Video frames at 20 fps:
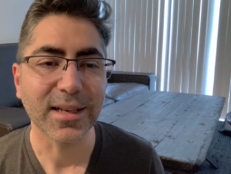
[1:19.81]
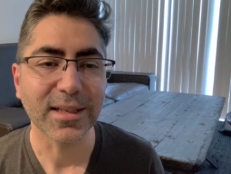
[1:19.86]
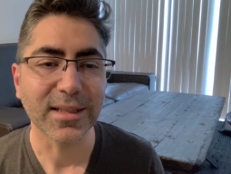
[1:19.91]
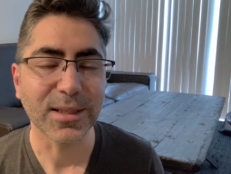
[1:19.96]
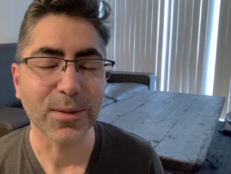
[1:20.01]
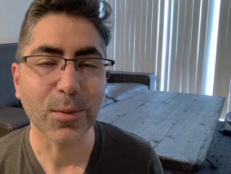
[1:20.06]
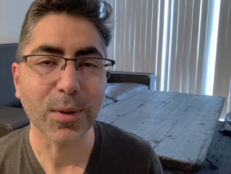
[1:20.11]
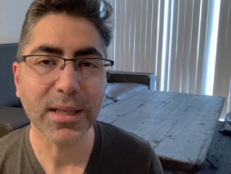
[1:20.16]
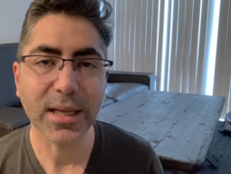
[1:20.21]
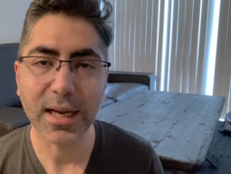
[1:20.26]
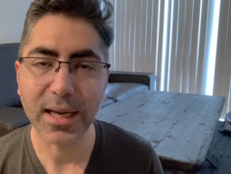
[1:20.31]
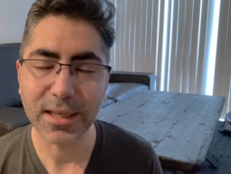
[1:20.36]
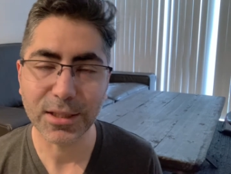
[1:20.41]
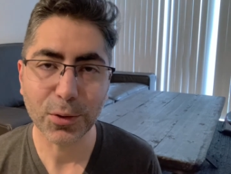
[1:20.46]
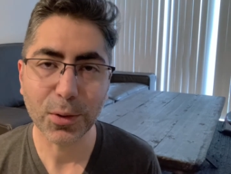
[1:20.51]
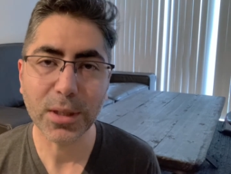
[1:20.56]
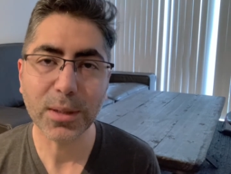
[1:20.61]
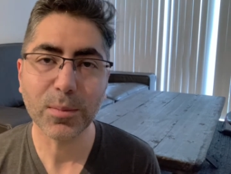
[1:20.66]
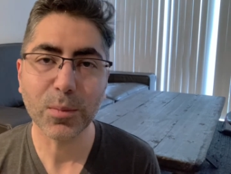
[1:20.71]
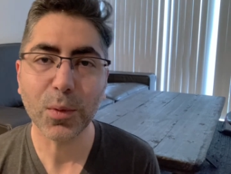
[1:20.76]
The one that I
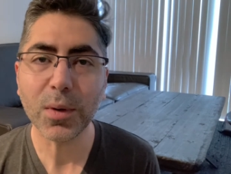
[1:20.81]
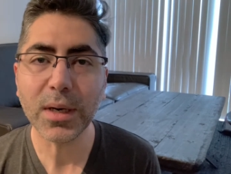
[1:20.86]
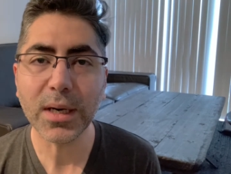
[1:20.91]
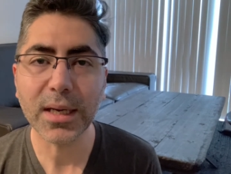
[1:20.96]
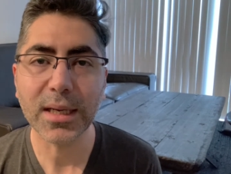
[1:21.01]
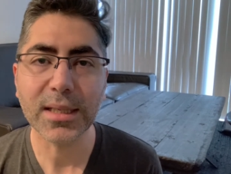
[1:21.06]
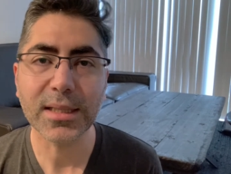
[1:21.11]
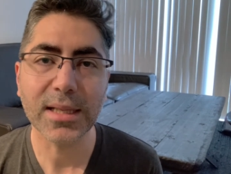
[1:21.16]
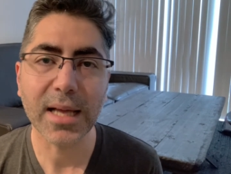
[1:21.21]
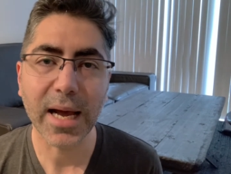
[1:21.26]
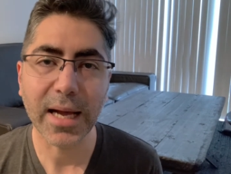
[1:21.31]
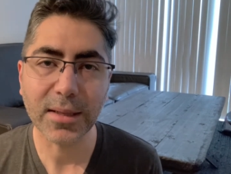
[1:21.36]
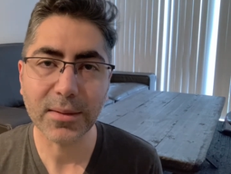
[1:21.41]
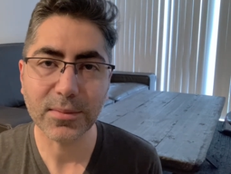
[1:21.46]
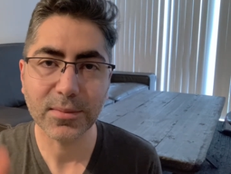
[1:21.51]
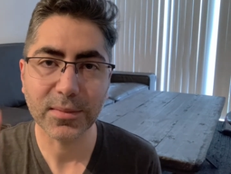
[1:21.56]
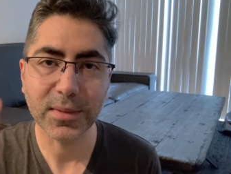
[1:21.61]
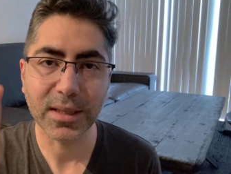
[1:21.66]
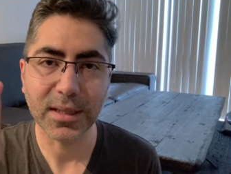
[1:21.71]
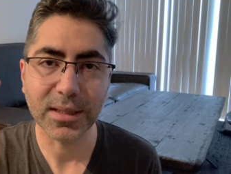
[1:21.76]
enjoyed more is that
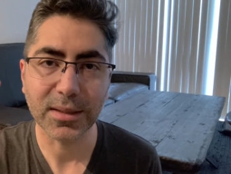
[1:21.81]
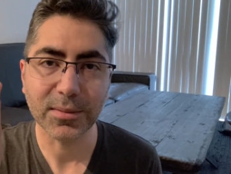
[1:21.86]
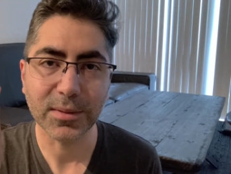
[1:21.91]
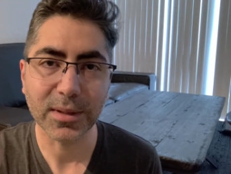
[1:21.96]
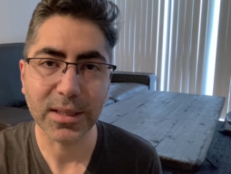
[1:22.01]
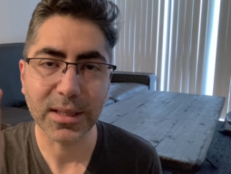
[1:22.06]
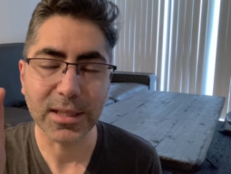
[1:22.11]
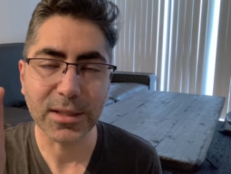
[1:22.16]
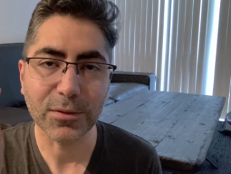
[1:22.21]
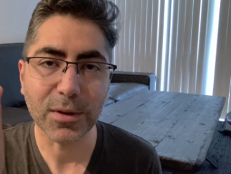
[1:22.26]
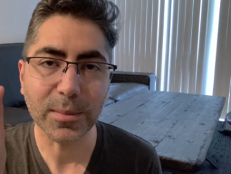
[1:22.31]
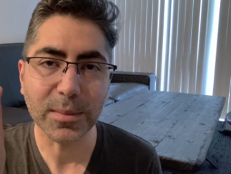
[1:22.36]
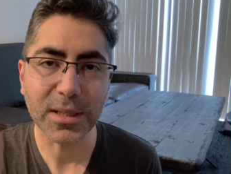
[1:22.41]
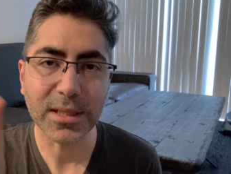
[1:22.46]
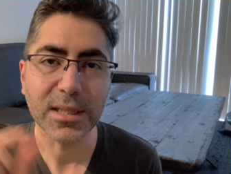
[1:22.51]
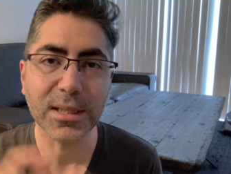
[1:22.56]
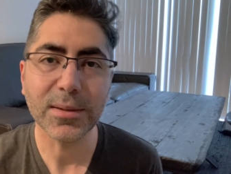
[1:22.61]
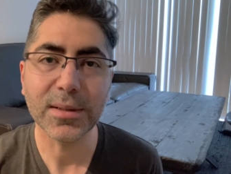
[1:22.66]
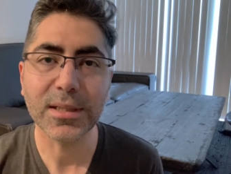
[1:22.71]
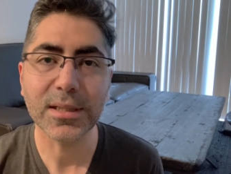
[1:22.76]
is from the
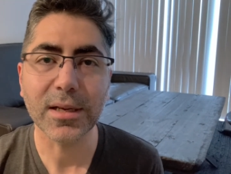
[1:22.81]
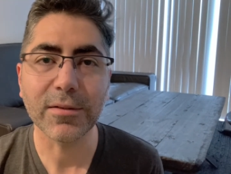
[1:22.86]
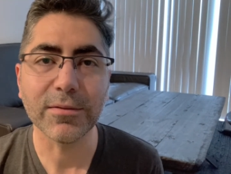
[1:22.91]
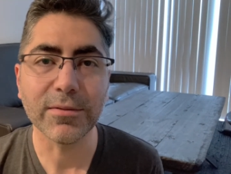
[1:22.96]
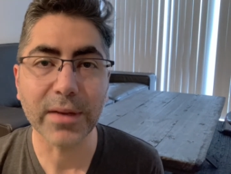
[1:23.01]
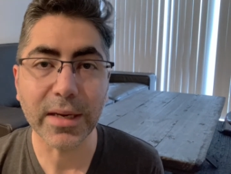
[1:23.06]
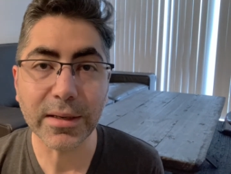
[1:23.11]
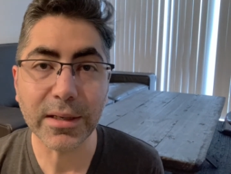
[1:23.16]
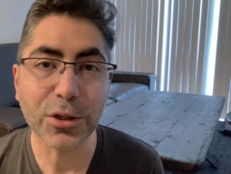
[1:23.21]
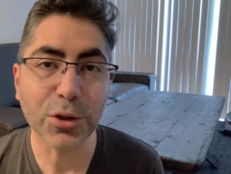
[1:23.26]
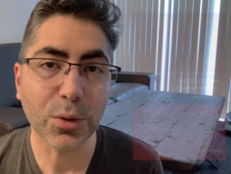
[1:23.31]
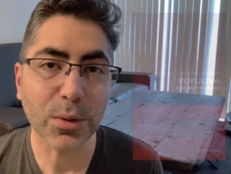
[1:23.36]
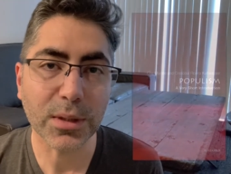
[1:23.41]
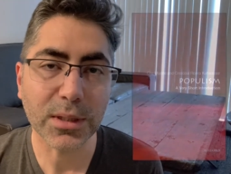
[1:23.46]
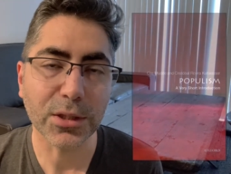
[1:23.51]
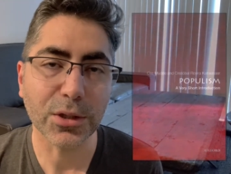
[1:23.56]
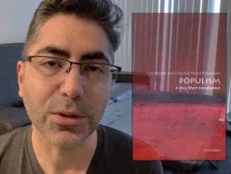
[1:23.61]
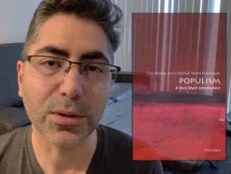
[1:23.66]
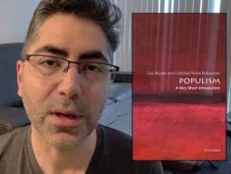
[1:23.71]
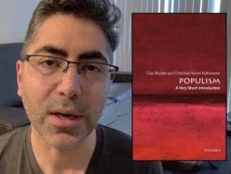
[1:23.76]
series of very short
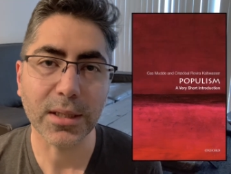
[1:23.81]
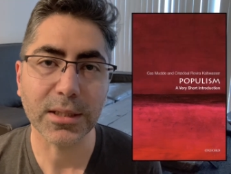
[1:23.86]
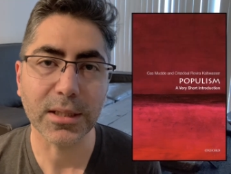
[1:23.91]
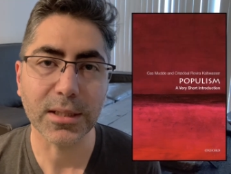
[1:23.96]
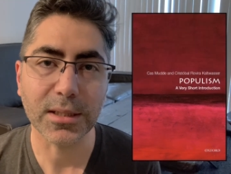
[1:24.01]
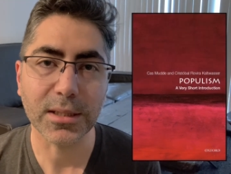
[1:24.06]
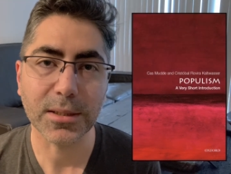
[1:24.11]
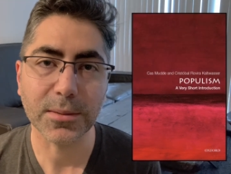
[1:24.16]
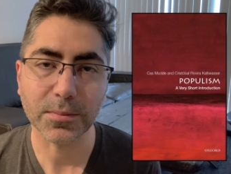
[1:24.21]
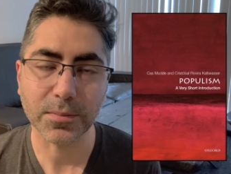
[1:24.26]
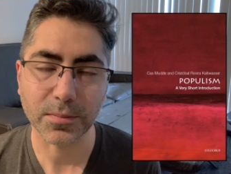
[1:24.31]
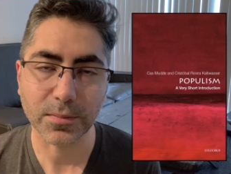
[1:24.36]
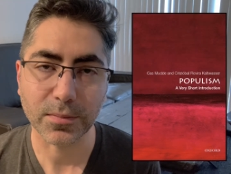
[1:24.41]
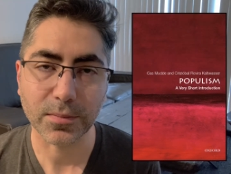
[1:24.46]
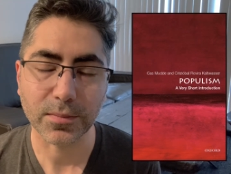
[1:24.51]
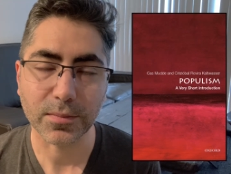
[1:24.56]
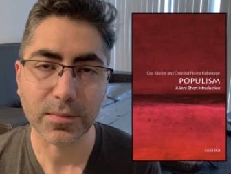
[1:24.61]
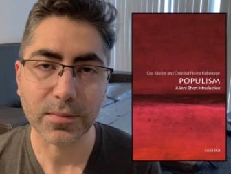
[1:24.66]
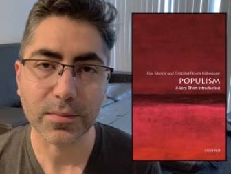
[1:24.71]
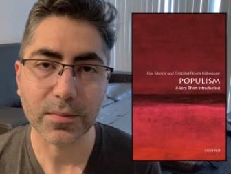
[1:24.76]
introductions
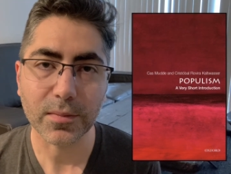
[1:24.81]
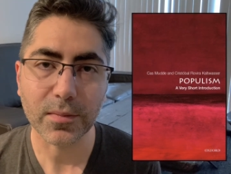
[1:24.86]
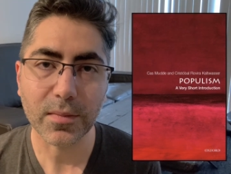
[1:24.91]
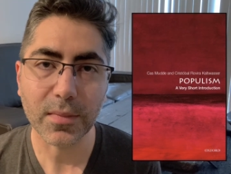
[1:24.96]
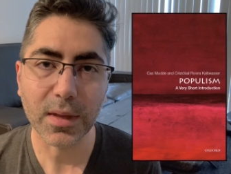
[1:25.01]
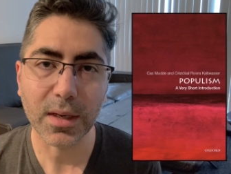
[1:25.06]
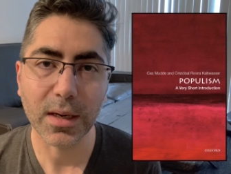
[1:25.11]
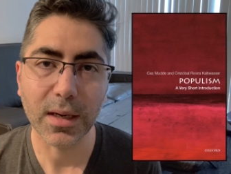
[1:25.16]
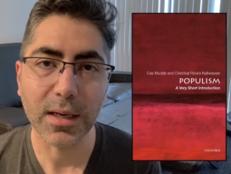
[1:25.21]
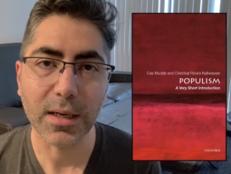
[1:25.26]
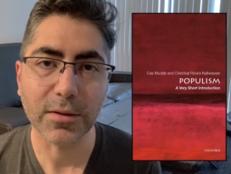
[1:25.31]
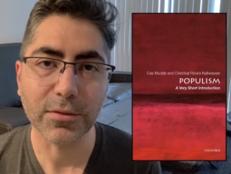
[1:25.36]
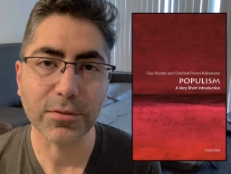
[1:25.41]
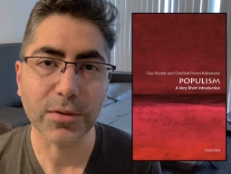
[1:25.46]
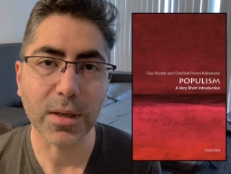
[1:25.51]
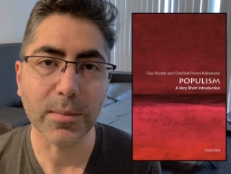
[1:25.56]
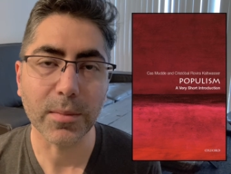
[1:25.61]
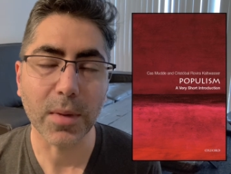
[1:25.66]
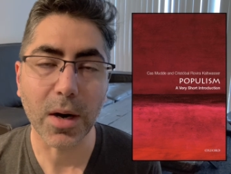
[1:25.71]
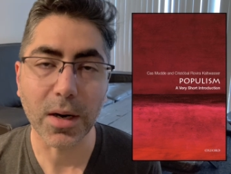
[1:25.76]

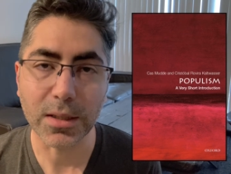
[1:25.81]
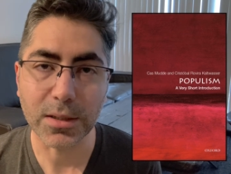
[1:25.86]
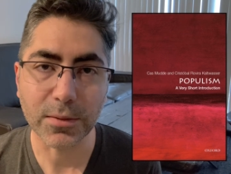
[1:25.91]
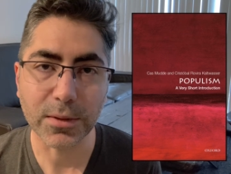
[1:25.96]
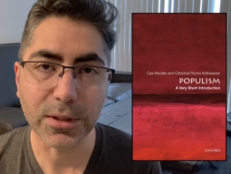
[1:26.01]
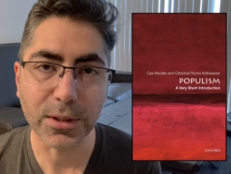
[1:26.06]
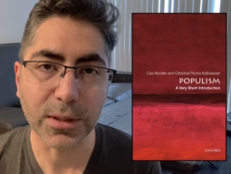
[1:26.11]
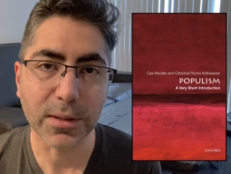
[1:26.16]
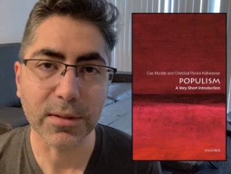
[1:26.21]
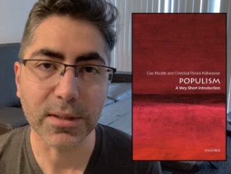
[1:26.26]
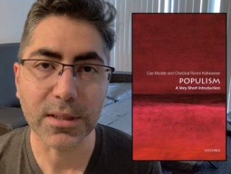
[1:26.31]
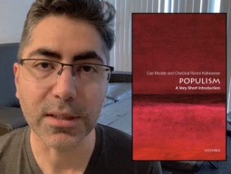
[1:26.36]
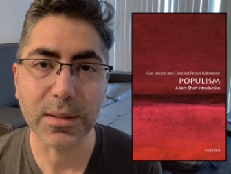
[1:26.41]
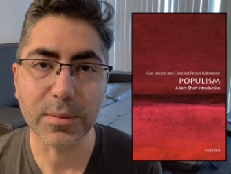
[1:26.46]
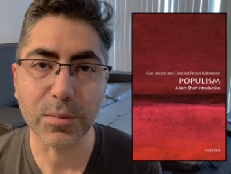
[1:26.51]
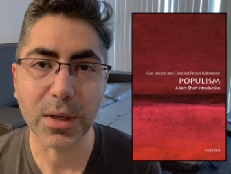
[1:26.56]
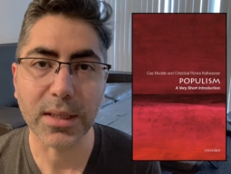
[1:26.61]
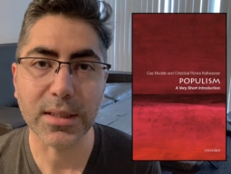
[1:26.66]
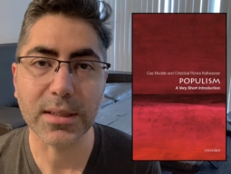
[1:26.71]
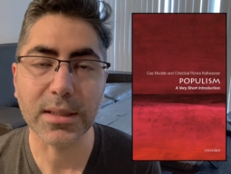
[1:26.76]
from Oxford University
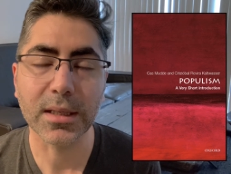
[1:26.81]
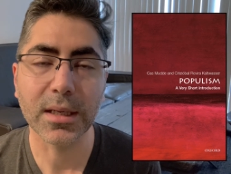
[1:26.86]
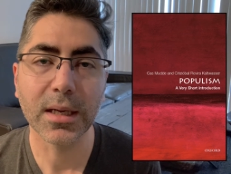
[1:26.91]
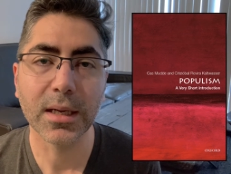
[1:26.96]
Press.